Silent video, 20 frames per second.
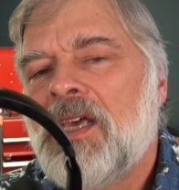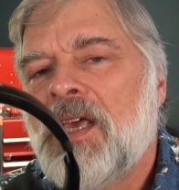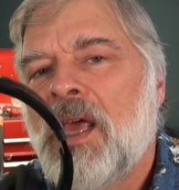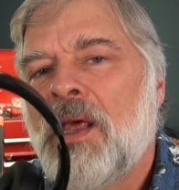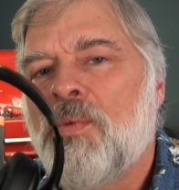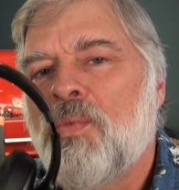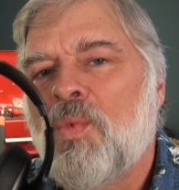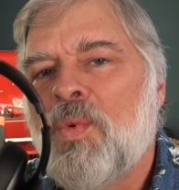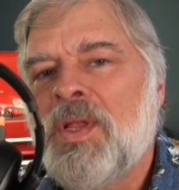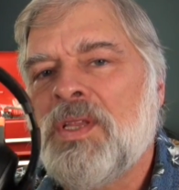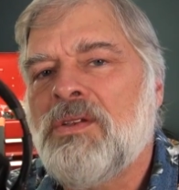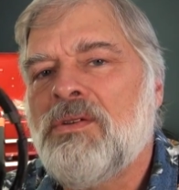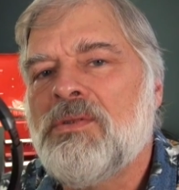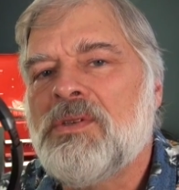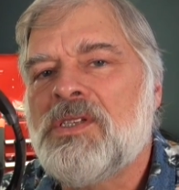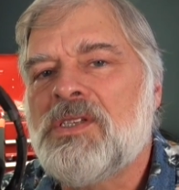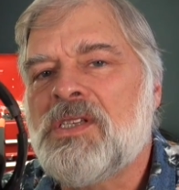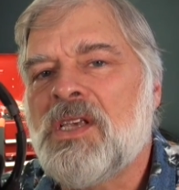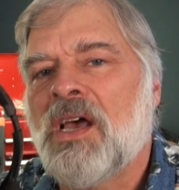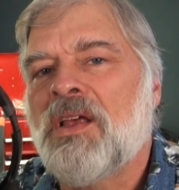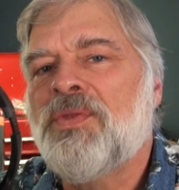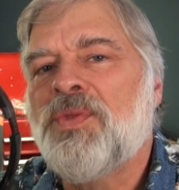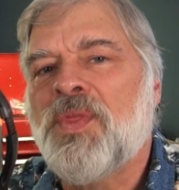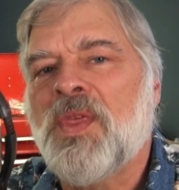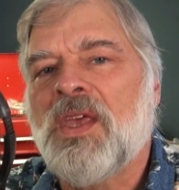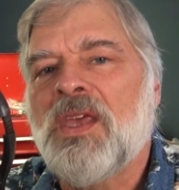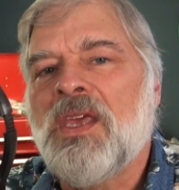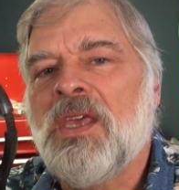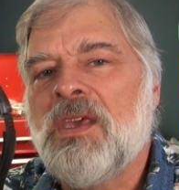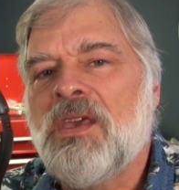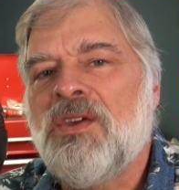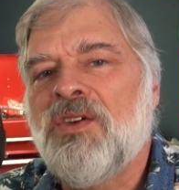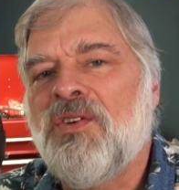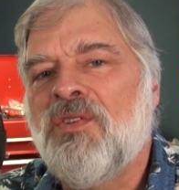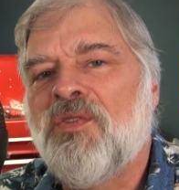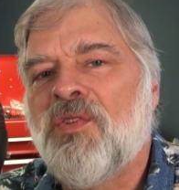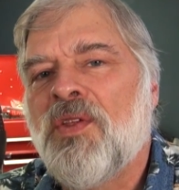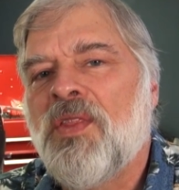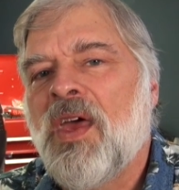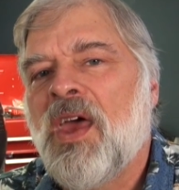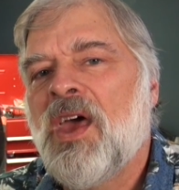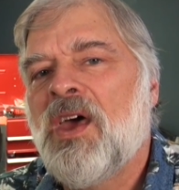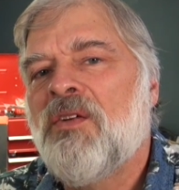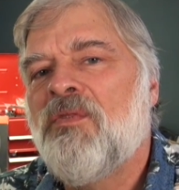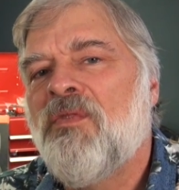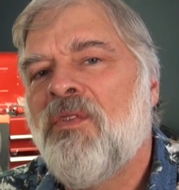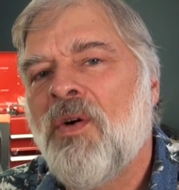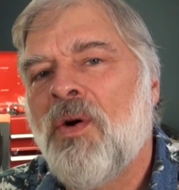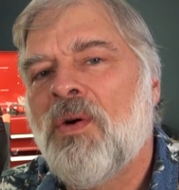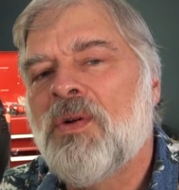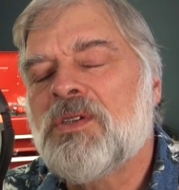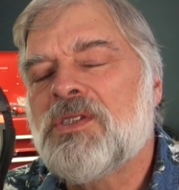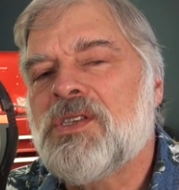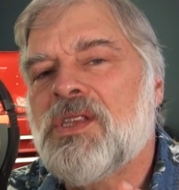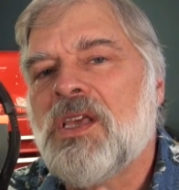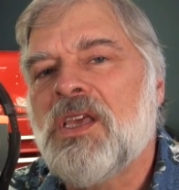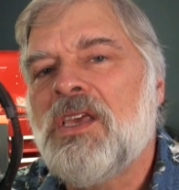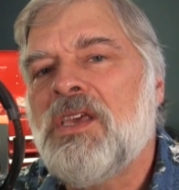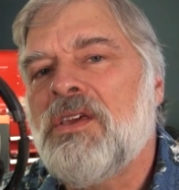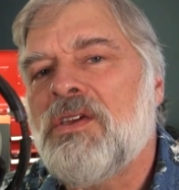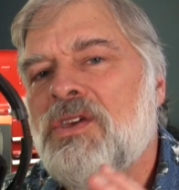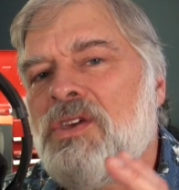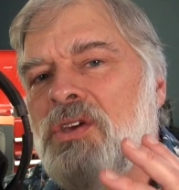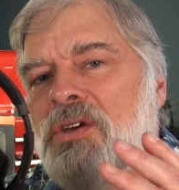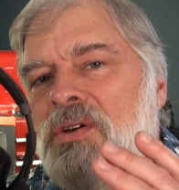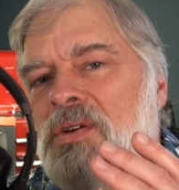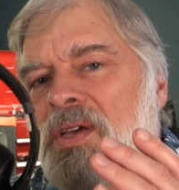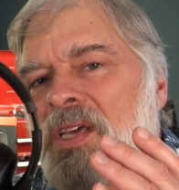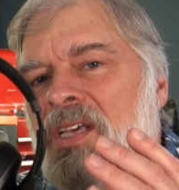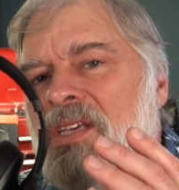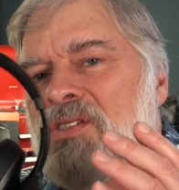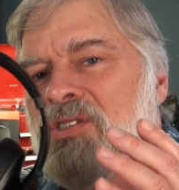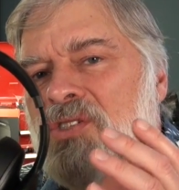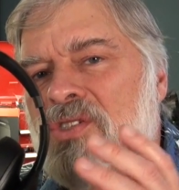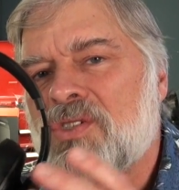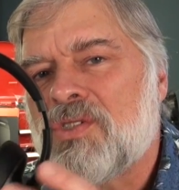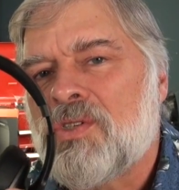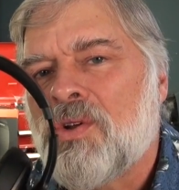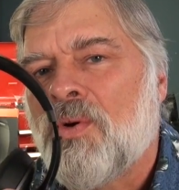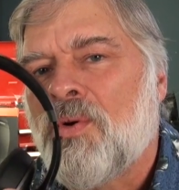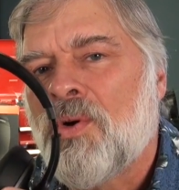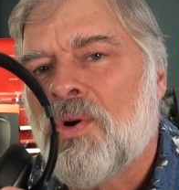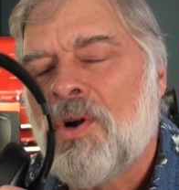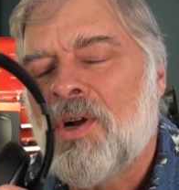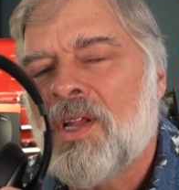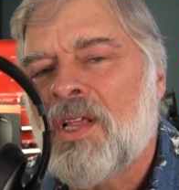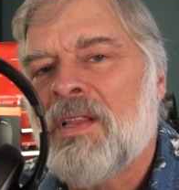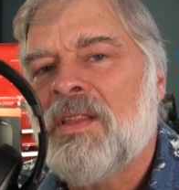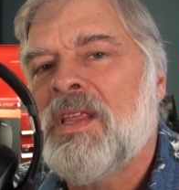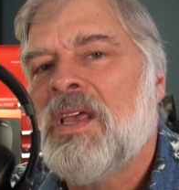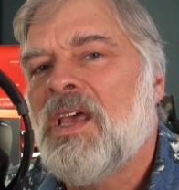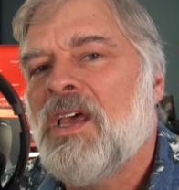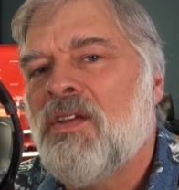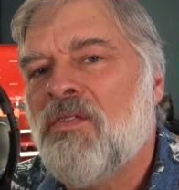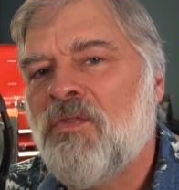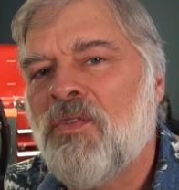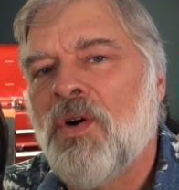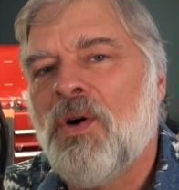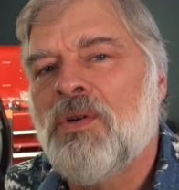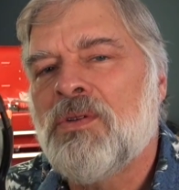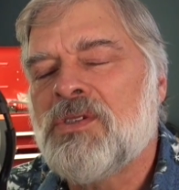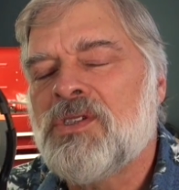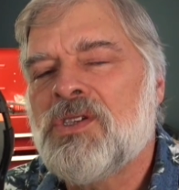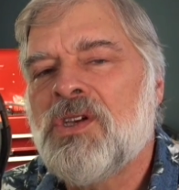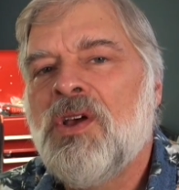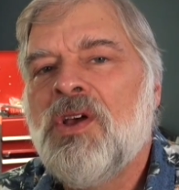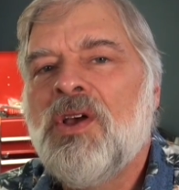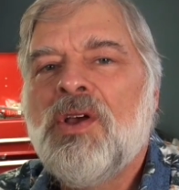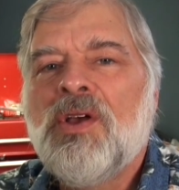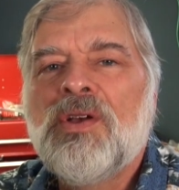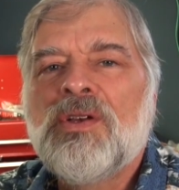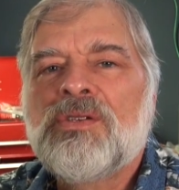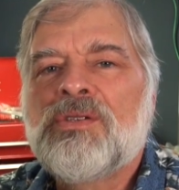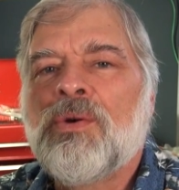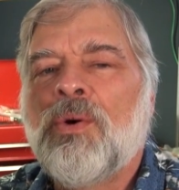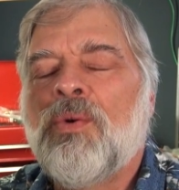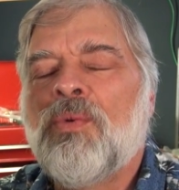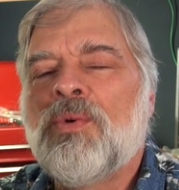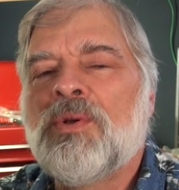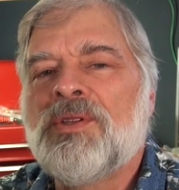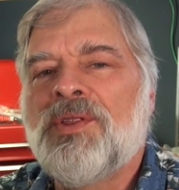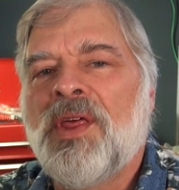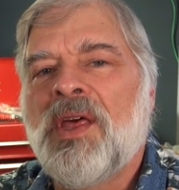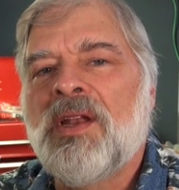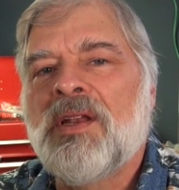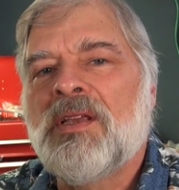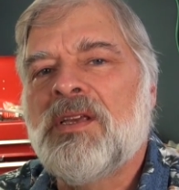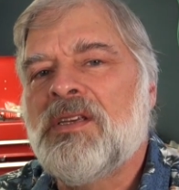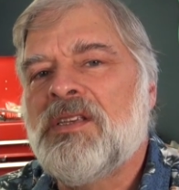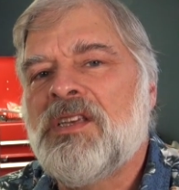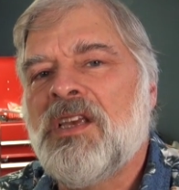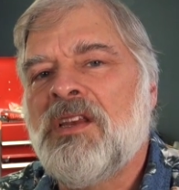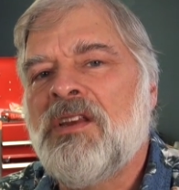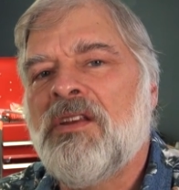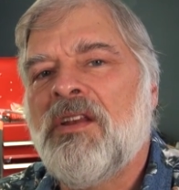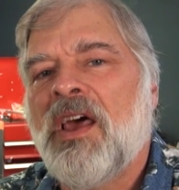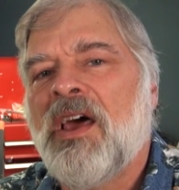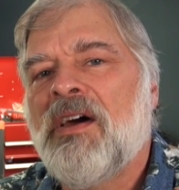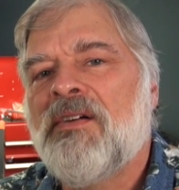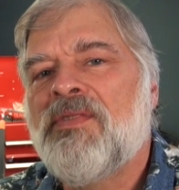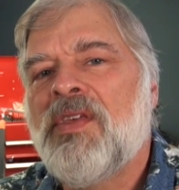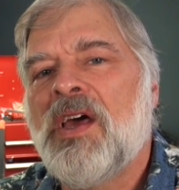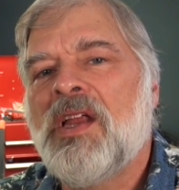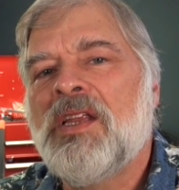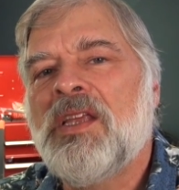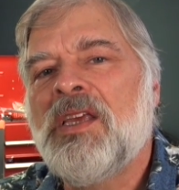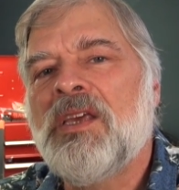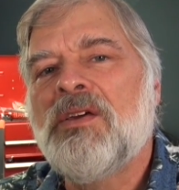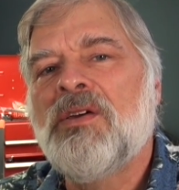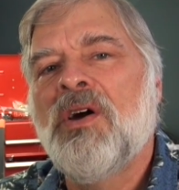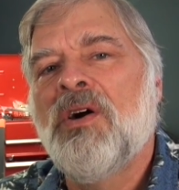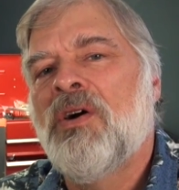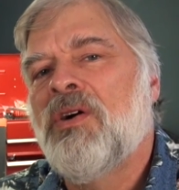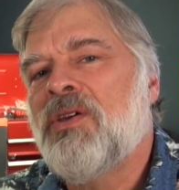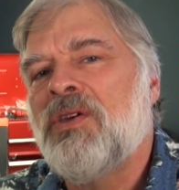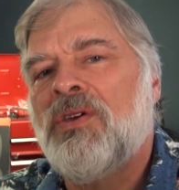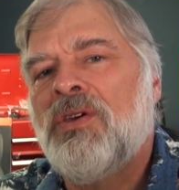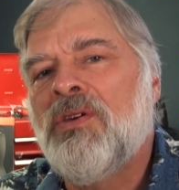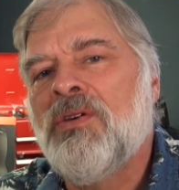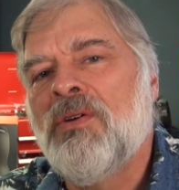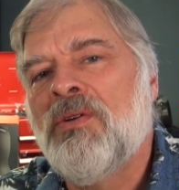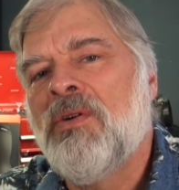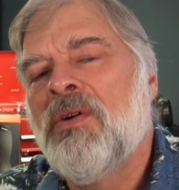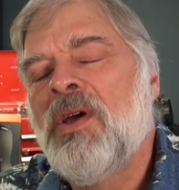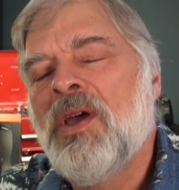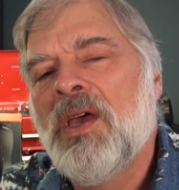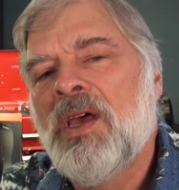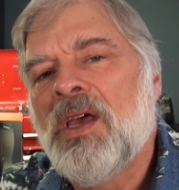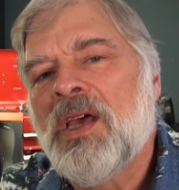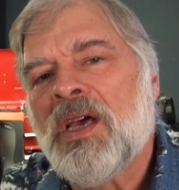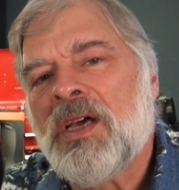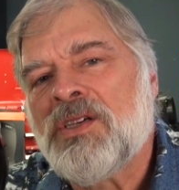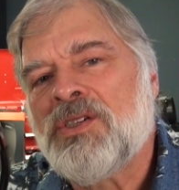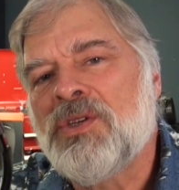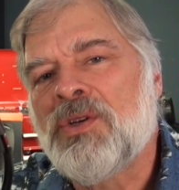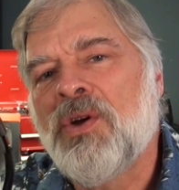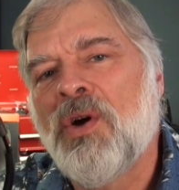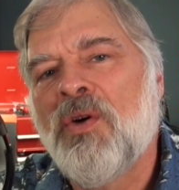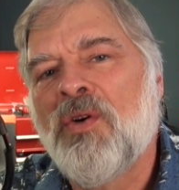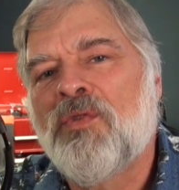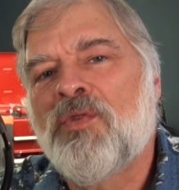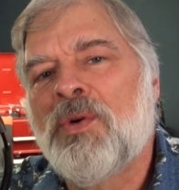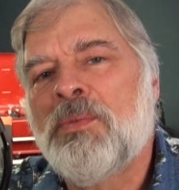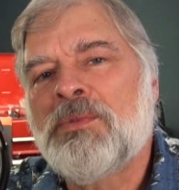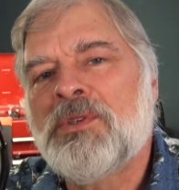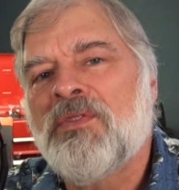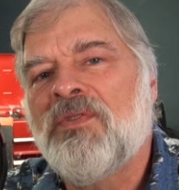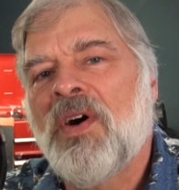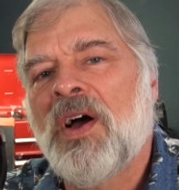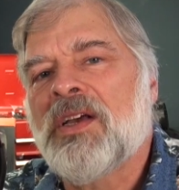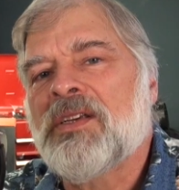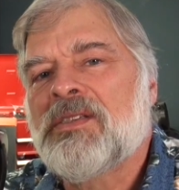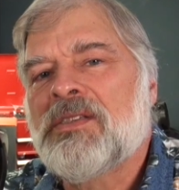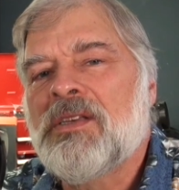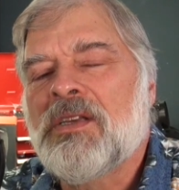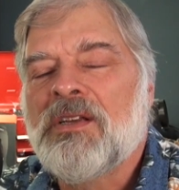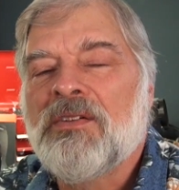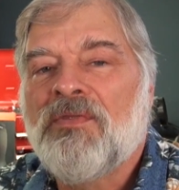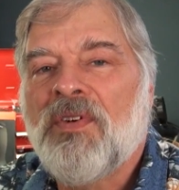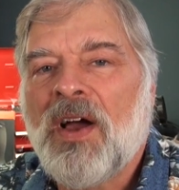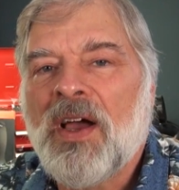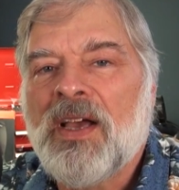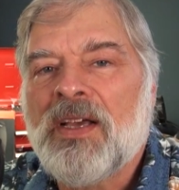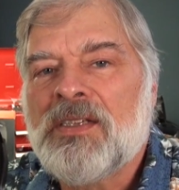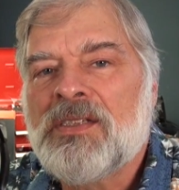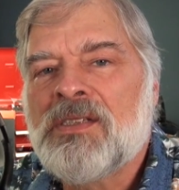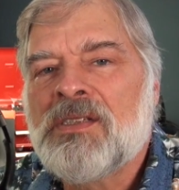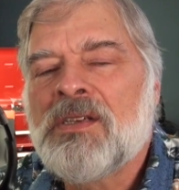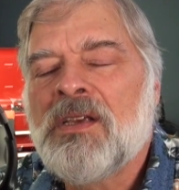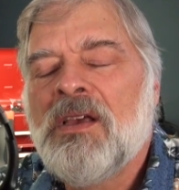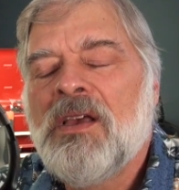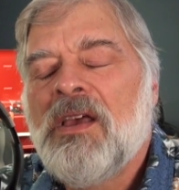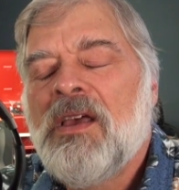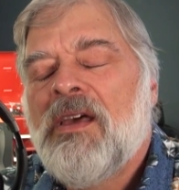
and when you set the EQ for the headphones, the EQ is stored in the headphones so it will then continue to have that EQ as you go from device to device.